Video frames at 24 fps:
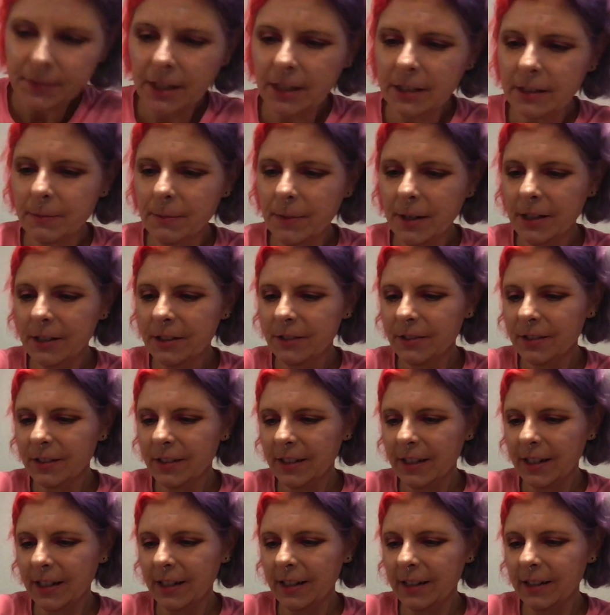Smells
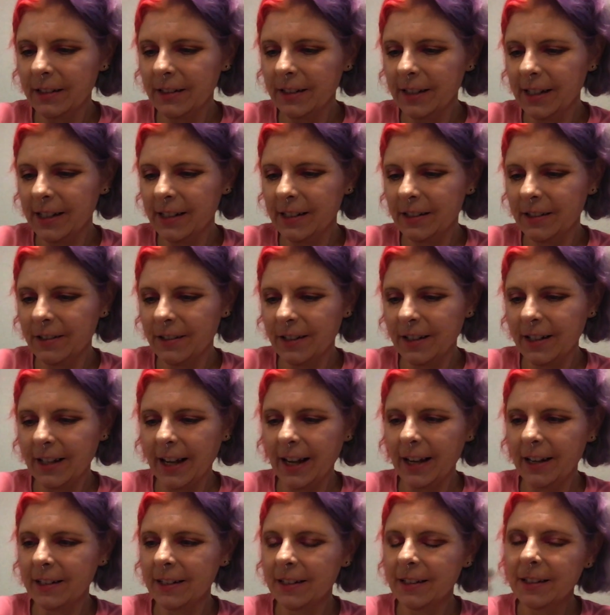really clean and
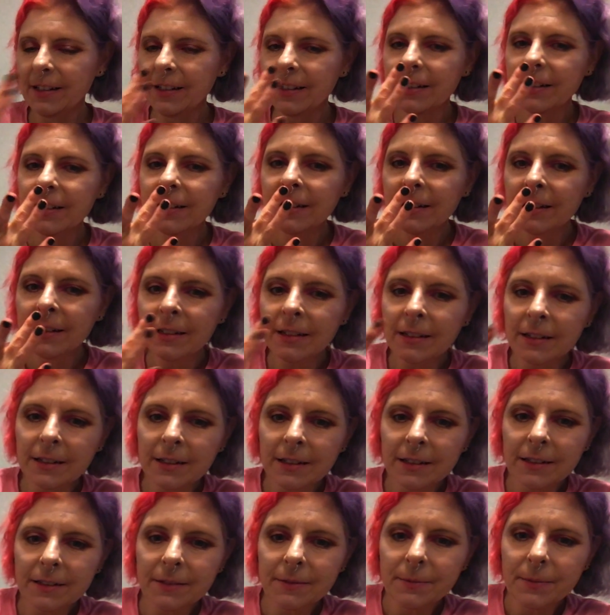organic.
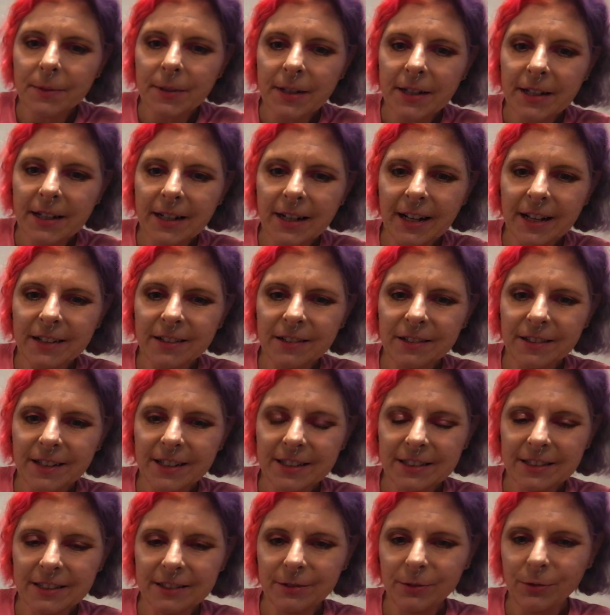But I don't
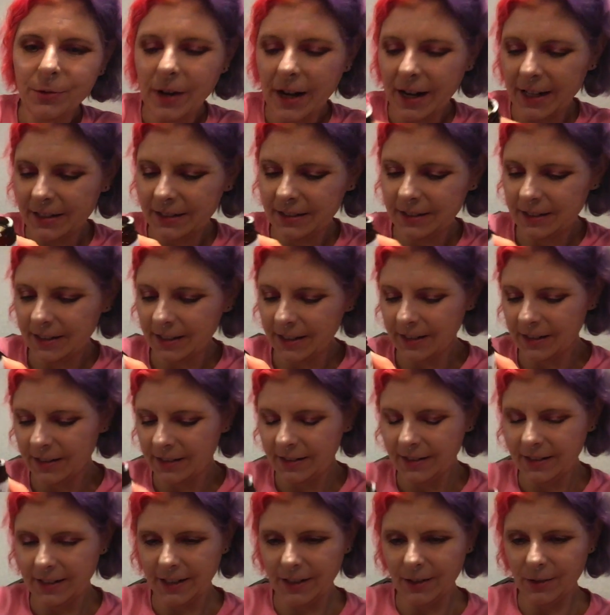like this waxy,
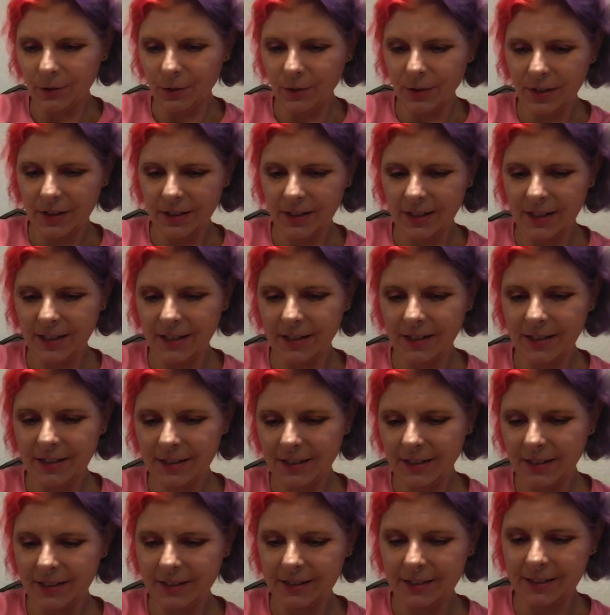like oily
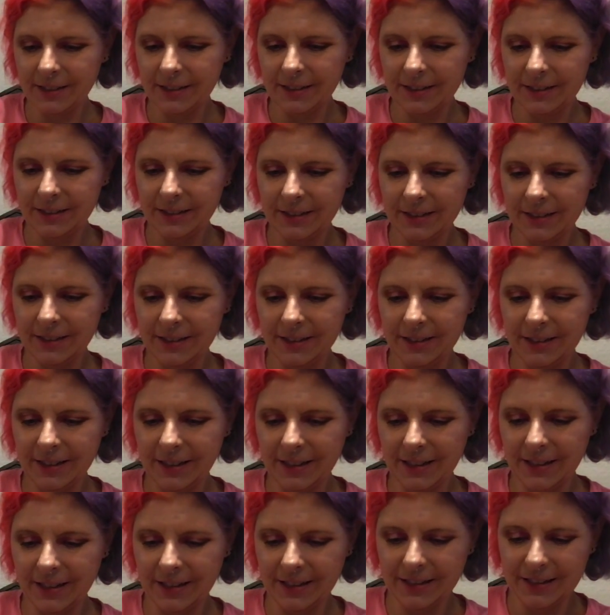
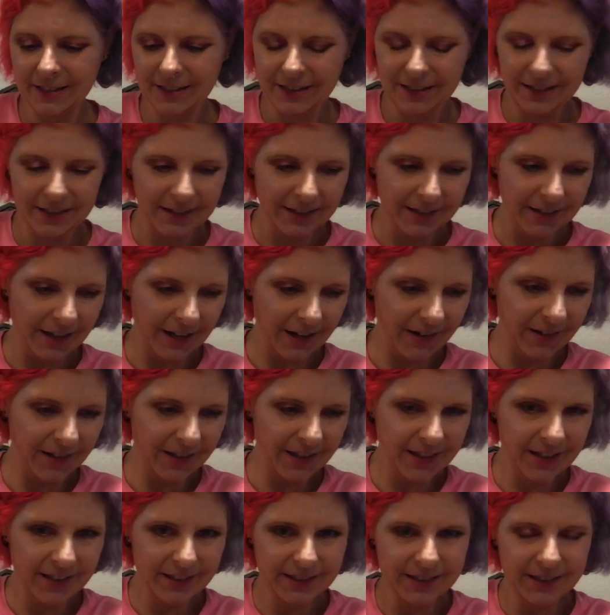consistency.
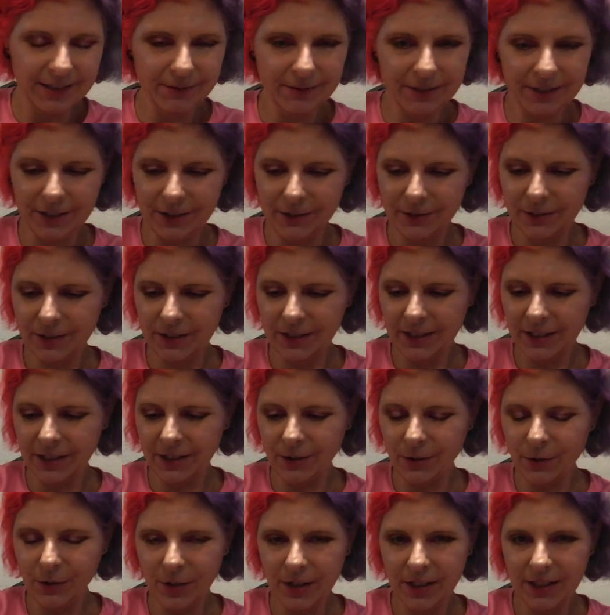Everything seems like really
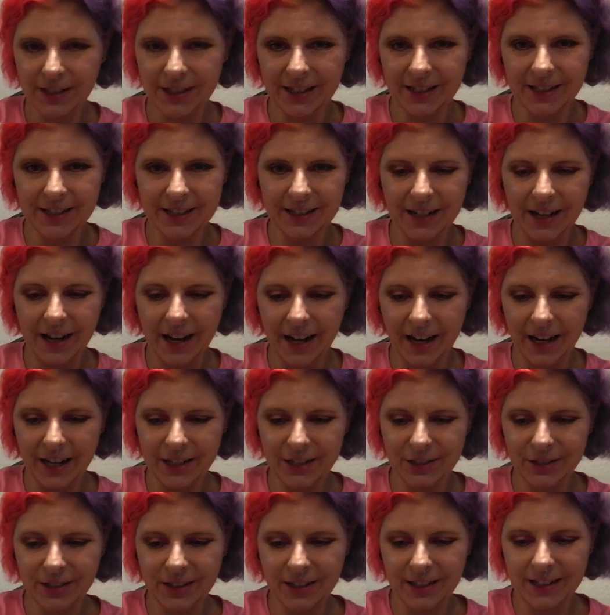oily and
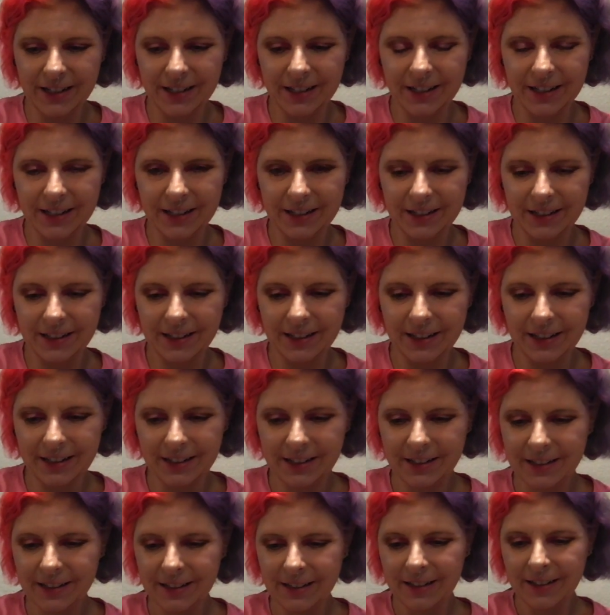hydrating. Like,
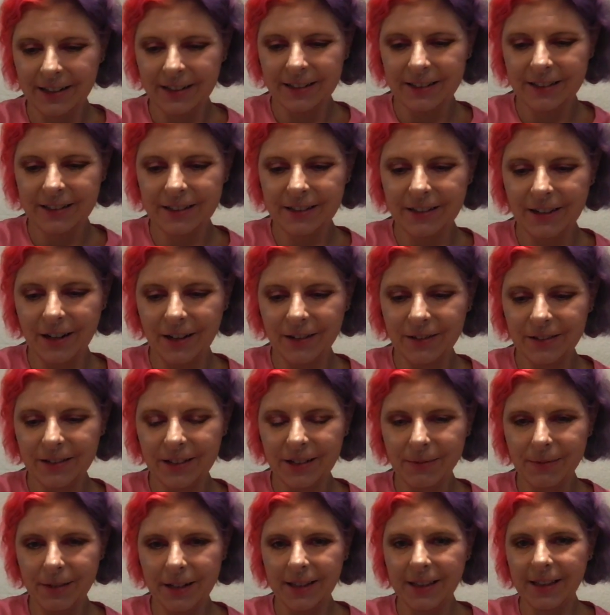it's not
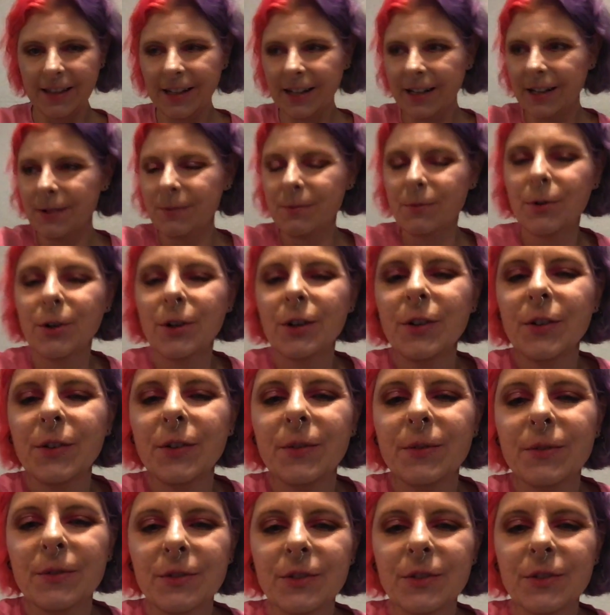really my thing. I'm more